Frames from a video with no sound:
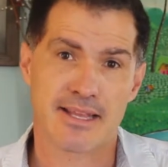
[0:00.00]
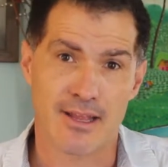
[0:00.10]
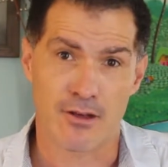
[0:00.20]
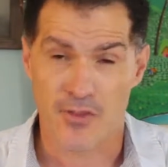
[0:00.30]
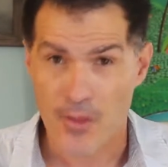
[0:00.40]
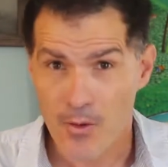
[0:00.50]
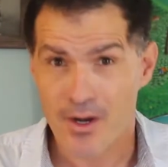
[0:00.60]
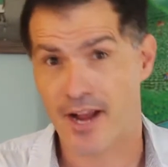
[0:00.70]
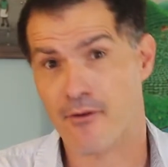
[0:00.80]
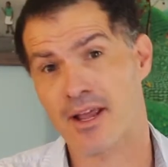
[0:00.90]
The
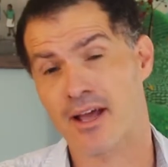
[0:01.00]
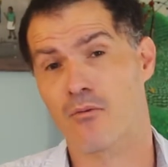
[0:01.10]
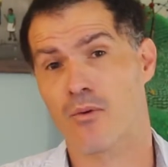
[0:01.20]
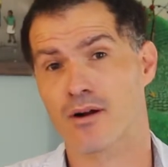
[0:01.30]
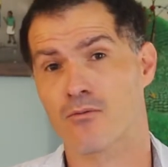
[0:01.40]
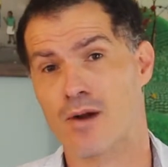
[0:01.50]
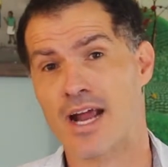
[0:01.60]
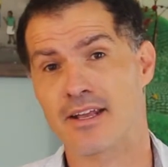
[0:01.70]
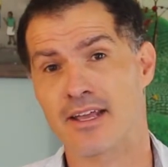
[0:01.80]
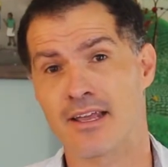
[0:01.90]
third area where
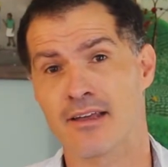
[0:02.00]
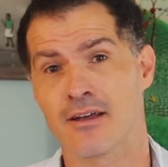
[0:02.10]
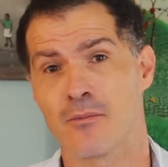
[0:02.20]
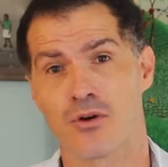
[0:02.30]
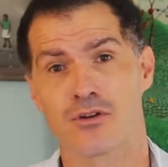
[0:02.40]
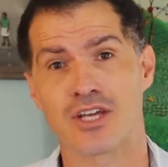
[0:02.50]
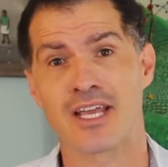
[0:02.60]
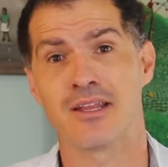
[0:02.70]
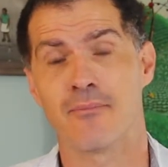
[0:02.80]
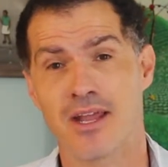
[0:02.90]
writing emerged
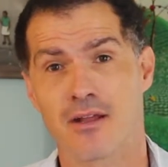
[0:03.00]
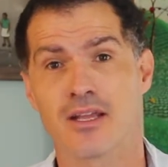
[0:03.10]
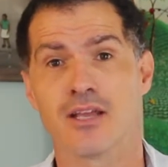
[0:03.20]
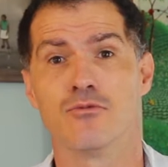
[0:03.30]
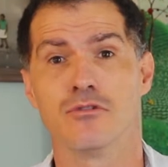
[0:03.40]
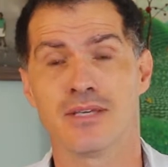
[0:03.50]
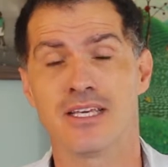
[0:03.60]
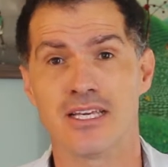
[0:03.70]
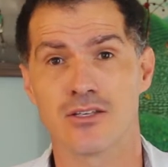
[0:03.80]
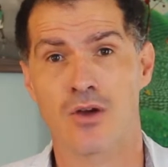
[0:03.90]
independently would
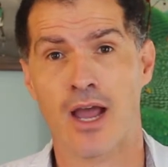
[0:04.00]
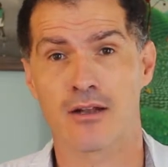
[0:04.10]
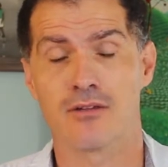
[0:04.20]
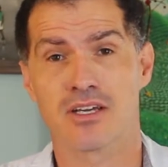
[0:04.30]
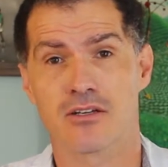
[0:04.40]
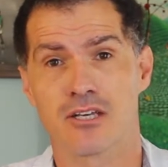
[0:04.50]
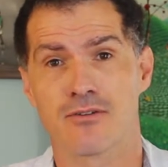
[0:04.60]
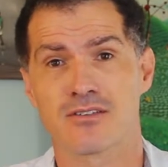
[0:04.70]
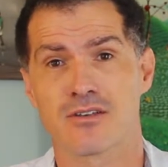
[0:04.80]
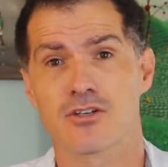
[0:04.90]
be Easter Island, because it
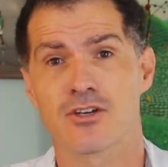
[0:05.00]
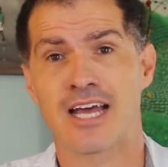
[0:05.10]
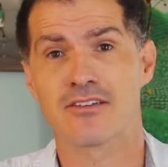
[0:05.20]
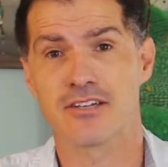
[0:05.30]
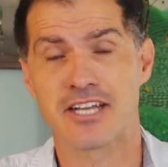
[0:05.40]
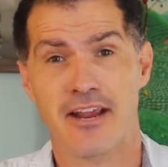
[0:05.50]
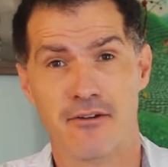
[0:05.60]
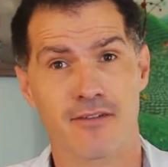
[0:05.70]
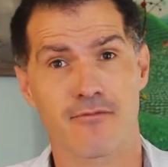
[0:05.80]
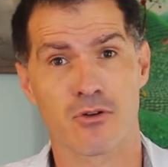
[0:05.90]
was such an isolated
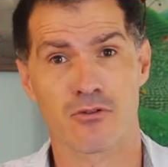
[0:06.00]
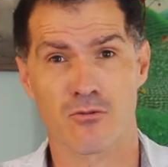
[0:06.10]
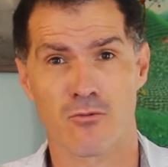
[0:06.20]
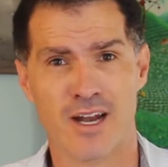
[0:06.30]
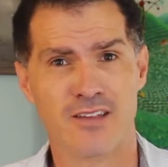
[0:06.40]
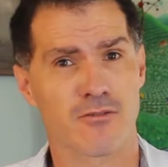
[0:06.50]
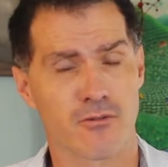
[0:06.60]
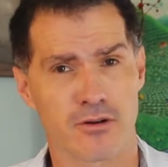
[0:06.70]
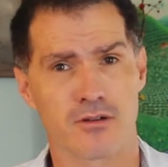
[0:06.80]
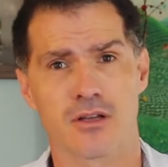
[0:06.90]
area from the rest of
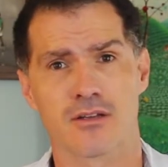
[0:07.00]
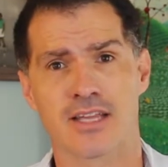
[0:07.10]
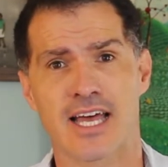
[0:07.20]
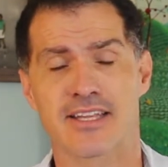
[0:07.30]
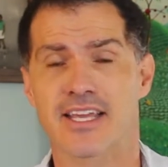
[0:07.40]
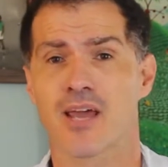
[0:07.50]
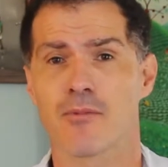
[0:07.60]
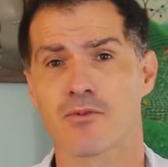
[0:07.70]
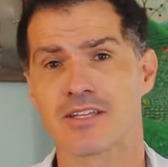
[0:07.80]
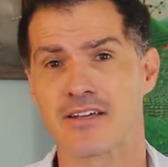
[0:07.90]
the world that they
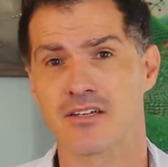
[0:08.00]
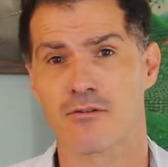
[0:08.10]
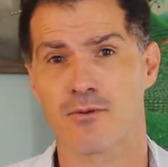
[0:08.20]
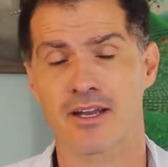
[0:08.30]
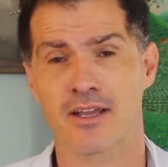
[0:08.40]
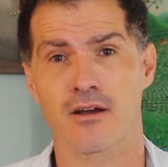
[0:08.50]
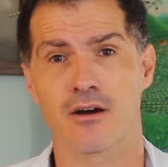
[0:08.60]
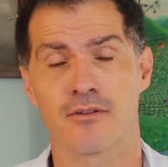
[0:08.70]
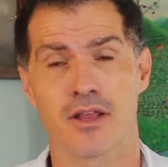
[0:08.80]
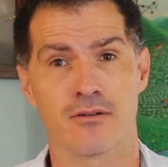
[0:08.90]
came up with the idea of writing
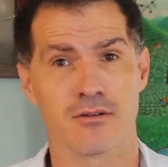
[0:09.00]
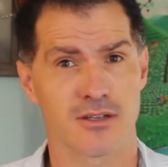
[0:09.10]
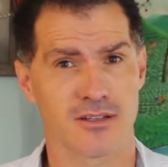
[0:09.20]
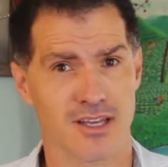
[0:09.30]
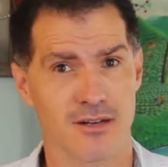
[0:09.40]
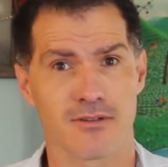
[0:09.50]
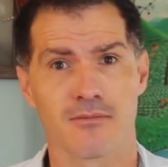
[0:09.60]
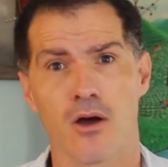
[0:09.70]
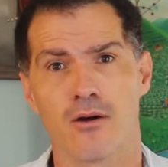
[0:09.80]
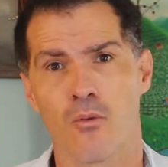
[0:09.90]
on their own. It's kind of a,
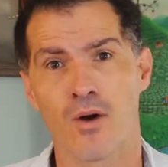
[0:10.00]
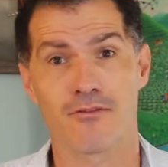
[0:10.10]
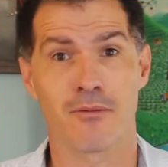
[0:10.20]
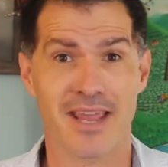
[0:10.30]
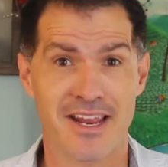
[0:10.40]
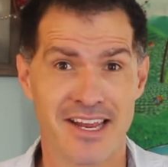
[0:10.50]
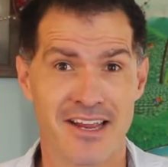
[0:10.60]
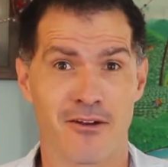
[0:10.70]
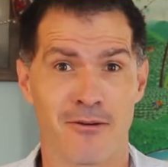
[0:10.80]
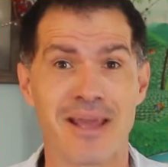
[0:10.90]
one of the
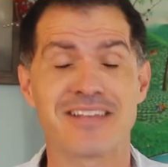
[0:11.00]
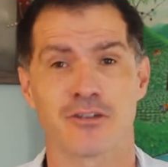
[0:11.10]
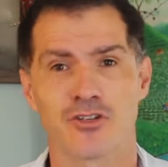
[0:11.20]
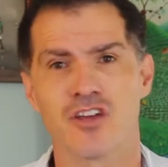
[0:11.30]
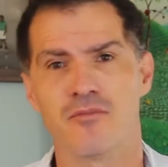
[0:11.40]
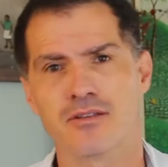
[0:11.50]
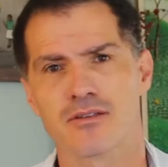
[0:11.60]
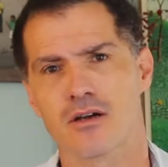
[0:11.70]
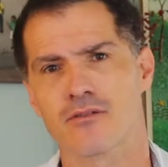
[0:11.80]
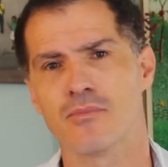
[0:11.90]
many amazing
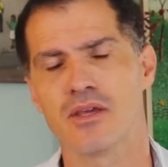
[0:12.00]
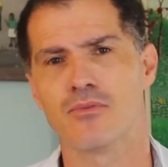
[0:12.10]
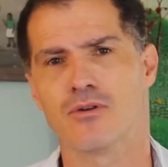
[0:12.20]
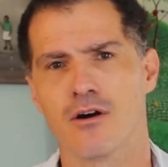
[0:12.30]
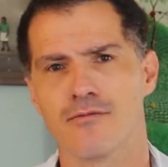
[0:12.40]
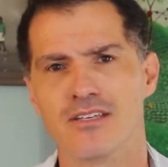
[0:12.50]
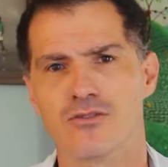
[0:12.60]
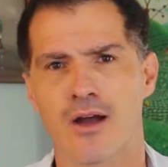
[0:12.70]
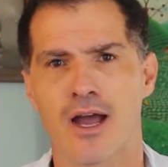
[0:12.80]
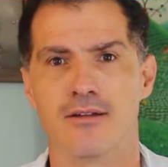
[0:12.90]
achievements of the people of
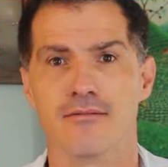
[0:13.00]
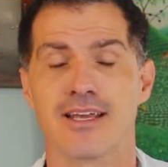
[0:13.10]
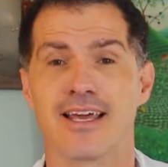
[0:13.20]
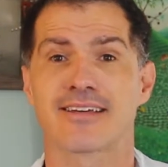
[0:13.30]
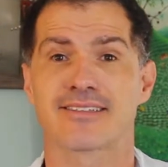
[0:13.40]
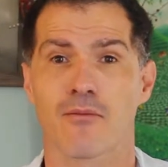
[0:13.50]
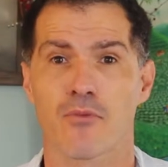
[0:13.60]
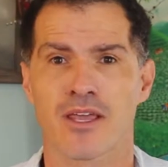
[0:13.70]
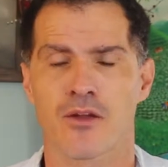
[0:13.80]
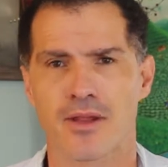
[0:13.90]
Easter Island,
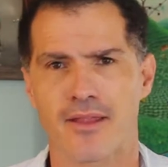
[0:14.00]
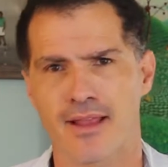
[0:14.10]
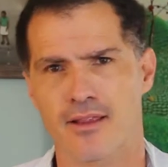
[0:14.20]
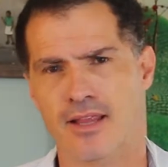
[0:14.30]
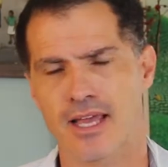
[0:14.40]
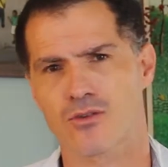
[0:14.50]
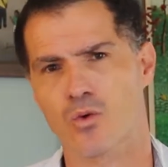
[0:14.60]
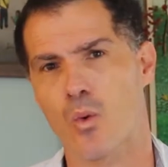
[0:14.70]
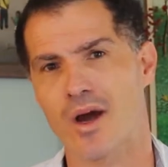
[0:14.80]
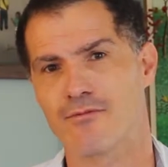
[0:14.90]
except we can't read that, and that's
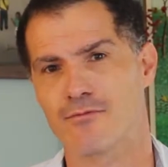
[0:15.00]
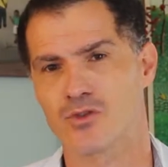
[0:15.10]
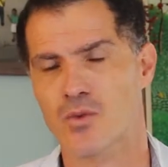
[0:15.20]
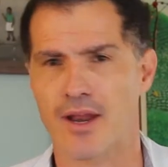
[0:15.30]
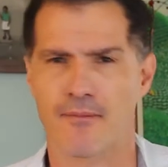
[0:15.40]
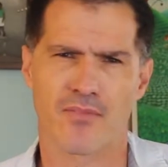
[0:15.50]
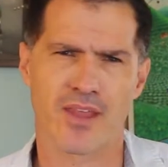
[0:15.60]
quite frustrating.